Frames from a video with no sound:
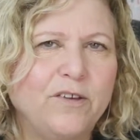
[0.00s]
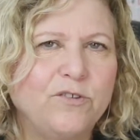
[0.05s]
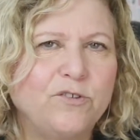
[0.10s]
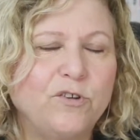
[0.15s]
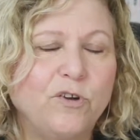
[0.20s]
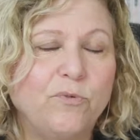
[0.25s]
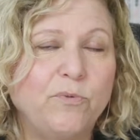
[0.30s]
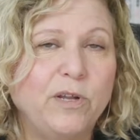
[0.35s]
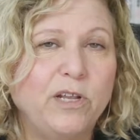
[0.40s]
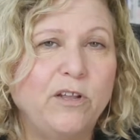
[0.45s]

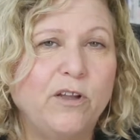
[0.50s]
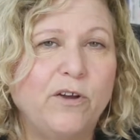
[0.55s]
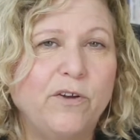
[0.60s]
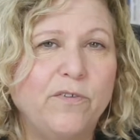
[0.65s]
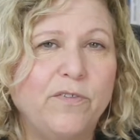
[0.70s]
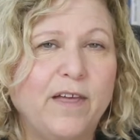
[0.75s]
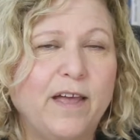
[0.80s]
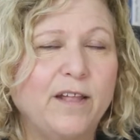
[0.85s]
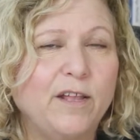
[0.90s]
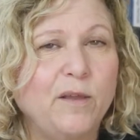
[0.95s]
So we
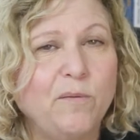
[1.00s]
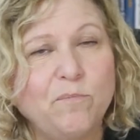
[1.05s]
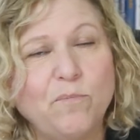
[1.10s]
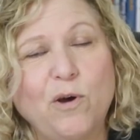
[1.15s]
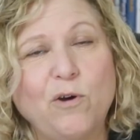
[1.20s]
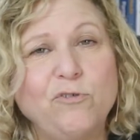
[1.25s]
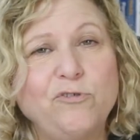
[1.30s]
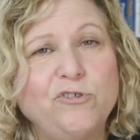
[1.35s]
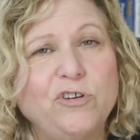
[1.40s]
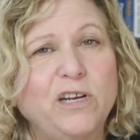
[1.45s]
know that
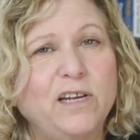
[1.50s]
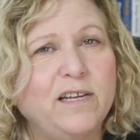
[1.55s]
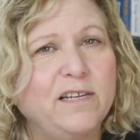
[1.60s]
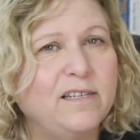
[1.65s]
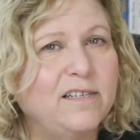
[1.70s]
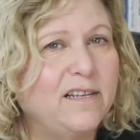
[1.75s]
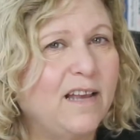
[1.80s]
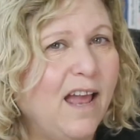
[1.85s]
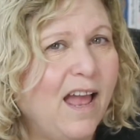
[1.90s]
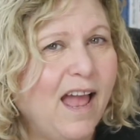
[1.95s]

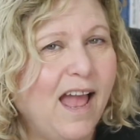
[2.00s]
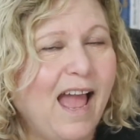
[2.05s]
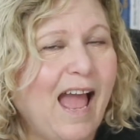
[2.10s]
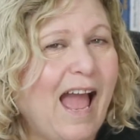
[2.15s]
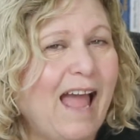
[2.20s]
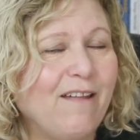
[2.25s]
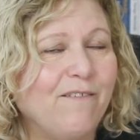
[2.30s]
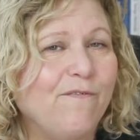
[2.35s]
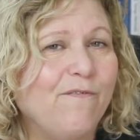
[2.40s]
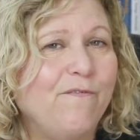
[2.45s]
emotions
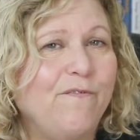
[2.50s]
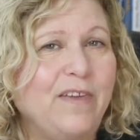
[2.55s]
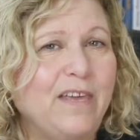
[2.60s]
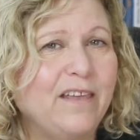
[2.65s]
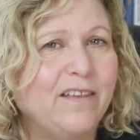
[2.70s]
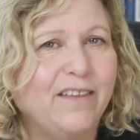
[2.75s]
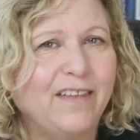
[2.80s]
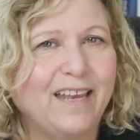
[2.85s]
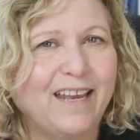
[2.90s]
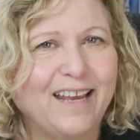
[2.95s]
and
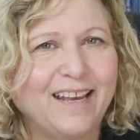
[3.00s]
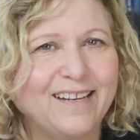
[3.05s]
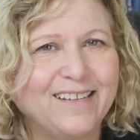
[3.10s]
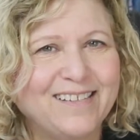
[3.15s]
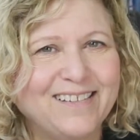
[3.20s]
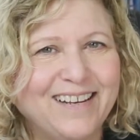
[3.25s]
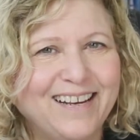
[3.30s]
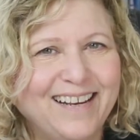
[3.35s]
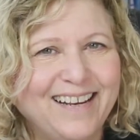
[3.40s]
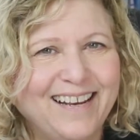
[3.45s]

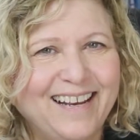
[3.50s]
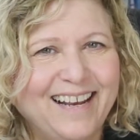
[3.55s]
feelings